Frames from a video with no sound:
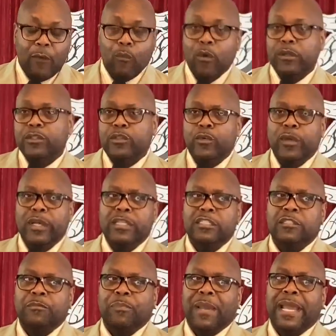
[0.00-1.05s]
want to
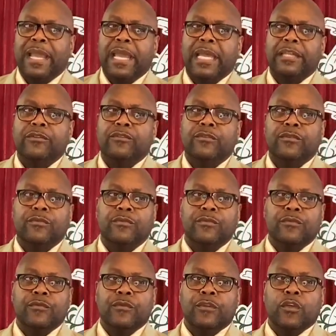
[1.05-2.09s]
expand
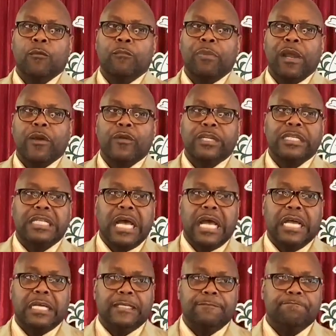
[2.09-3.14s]
your
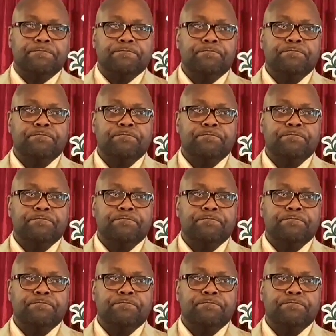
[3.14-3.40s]
paradigm